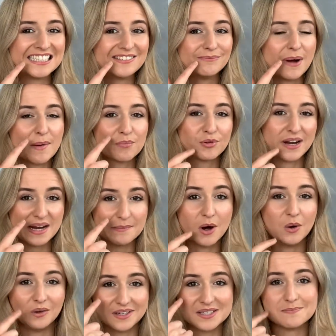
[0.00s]
my
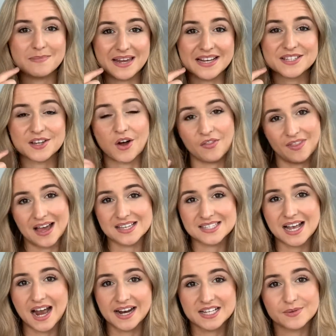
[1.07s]
premolars meet on that side.